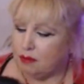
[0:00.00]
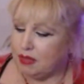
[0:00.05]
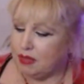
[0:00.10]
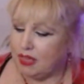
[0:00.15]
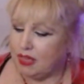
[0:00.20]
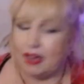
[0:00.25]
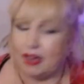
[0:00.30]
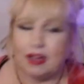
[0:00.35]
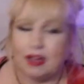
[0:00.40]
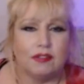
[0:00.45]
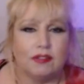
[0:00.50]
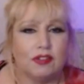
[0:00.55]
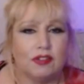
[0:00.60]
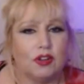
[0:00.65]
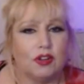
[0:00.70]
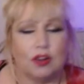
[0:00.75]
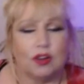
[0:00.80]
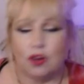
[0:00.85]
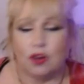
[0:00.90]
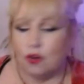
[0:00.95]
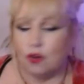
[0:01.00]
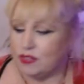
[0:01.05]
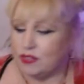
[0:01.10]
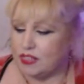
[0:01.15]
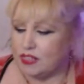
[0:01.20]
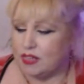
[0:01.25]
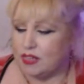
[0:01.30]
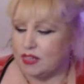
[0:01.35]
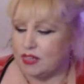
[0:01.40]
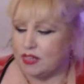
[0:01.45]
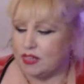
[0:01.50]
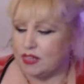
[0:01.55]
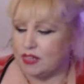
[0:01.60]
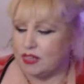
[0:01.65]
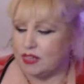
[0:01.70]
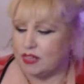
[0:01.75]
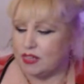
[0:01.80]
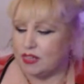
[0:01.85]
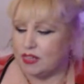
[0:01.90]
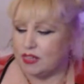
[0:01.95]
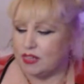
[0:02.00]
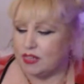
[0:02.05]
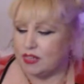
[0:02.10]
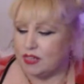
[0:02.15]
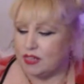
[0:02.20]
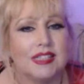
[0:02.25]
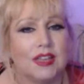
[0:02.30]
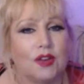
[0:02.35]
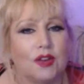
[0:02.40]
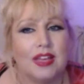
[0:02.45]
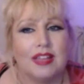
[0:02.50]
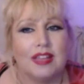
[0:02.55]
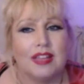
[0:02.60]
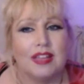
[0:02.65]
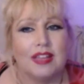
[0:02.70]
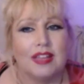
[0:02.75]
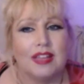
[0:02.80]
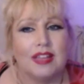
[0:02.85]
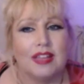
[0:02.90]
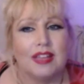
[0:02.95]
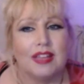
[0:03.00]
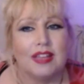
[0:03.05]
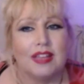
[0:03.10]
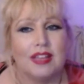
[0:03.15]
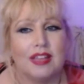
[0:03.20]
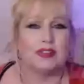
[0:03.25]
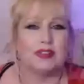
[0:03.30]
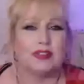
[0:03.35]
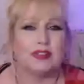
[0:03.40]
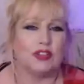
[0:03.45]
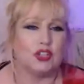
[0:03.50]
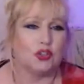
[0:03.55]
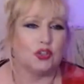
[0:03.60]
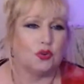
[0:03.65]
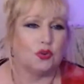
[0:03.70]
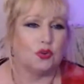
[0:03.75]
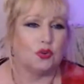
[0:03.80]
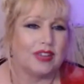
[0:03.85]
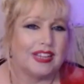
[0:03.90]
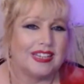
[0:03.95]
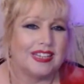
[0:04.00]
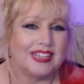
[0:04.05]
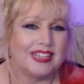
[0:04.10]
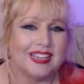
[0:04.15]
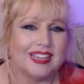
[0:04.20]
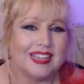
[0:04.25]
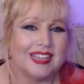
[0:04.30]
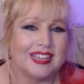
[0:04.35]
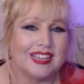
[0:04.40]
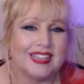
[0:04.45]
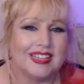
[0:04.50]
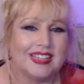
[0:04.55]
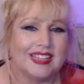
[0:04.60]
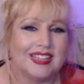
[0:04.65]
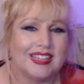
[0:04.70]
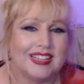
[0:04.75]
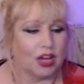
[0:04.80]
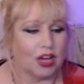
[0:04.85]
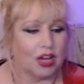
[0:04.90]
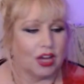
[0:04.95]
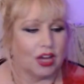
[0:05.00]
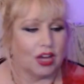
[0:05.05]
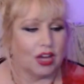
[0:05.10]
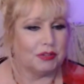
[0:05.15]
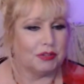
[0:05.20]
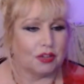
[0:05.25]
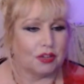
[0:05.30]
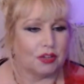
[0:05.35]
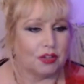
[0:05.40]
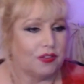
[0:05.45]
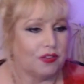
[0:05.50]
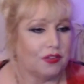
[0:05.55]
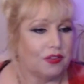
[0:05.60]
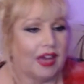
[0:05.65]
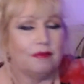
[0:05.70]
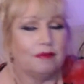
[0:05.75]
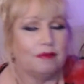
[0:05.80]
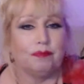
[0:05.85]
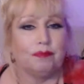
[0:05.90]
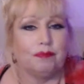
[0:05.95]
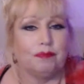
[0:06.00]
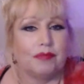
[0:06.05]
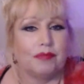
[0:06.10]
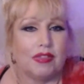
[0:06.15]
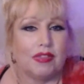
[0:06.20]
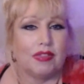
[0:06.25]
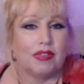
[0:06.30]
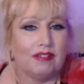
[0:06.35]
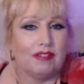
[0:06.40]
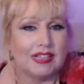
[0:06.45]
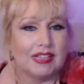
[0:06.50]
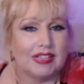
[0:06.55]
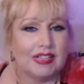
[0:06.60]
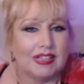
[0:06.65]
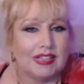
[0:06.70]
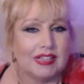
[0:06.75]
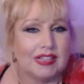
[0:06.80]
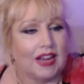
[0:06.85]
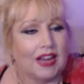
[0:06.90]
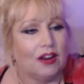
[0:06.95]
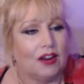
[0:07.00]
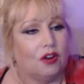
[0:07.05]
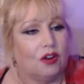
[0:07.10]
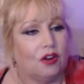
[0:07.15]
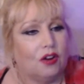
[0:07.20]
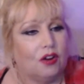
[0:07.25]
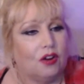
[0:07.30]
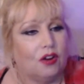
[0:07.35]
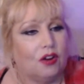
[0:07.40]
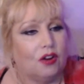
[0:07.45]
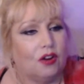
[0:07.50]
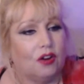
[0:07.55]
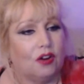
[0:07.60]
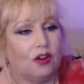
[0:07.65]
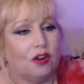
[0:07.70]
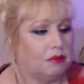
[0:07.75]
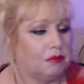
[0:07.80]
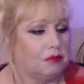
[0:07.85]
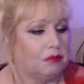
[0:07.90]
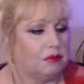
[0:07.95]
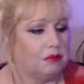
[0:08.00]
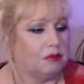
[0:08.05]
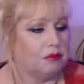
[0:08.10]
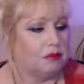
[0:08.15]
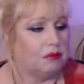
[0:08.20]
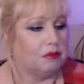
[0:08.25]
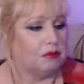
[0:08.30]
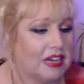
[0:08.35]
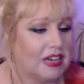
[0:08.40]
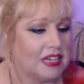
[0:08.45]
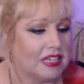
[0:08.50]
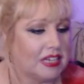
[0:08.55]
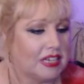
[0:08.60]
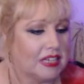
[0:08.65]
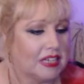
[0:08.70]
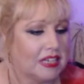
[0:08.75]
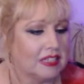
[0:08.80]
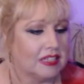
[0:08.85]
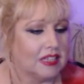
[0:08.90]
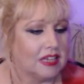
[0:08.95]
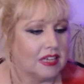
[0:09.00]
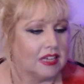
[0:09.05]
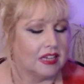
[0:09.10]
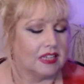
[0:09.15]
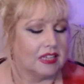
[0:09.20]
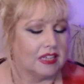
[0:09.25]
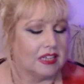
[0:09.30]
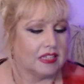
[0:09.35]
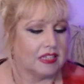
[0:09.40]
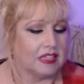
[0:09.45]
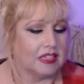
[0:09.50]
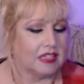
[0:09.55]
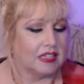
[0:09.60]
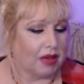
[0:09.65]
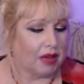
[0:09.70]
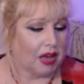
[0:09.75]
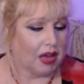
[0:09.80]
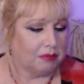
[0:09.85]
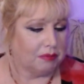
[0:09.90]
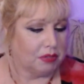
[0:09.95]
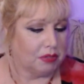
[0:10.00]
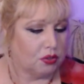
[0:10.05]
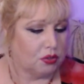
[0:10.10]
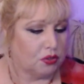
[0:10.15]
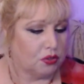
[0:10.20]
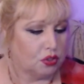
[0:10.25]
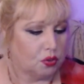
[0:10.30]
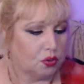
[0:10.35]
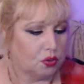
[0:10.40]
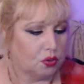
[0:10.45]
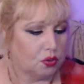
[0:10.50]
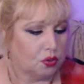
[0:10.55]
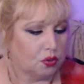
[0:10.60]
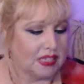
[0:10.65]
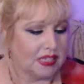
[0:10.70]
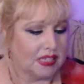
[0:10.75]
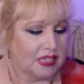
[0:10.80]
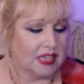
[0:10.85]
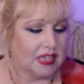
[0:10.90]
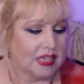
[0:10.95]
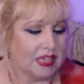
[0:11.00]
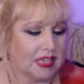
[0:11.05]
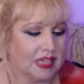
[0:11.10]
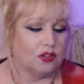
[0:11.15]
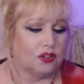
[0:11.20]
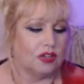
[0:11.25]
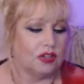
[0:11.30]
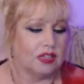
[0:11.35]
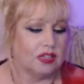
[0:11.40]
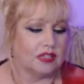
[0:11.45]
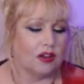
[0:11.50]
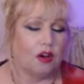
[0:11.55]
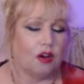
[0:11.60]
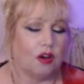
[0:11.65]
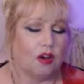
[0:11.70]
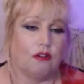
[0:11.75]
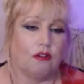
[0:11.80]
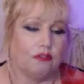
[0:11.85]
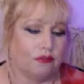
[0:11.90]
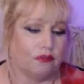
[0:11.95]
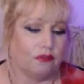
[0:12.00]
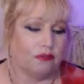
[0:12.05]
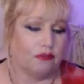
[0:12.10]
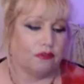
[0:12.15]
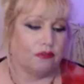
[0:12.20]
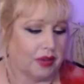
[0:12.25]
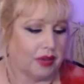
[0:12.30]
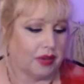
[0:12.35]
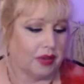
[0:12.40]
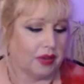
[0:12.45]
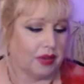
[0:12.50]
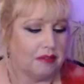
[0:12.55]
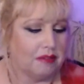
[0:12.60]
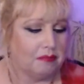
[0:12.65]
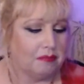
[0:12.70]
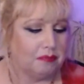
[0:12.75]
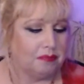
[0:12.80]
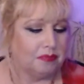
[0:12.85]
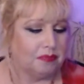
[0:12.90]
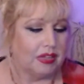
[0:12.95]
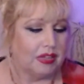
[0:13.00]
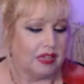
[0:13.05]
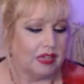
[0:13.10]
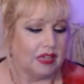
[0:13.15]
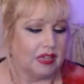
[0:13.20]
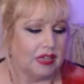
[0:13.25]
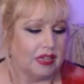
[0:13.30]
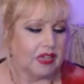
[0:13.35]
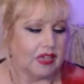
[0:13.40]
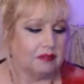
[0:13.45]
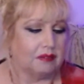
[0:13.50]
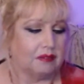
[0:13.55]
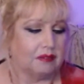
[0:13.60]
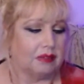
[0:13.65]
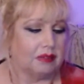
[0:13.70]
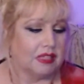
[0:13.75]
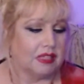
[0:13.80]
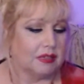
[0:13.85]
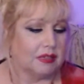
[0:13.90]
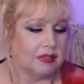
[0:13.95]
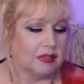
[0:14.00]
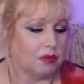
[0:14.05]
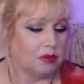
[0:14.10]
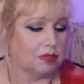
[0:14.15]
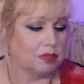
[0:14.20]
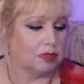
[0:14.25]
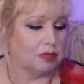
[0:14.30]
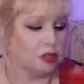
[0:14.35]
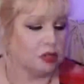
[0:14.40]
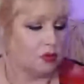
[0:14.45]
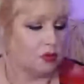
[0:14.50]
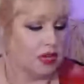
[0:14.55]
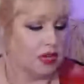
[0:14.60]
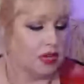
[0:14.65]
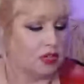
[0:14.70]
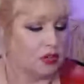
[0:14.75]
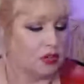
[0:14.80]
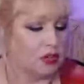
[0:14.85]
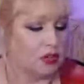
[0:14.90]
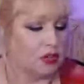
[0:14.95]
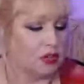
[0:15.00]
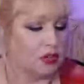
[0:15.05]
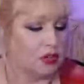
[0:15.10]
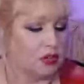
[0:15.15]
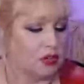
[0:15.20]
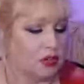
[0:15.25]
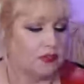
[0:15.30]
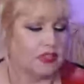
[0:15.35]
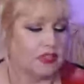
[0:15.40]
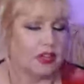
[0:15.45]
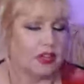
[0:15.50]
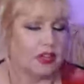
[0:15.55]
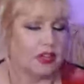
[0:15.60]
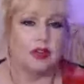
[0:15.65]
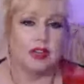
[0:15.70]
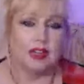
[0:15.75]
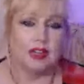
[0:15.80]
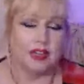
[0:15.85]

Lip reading: yeah, I obviously am not feeling great, so that's why we've done the short readings. Don't forget, there is a sale on for my readings, some up to $20 off. Okay, some up to $20 off. So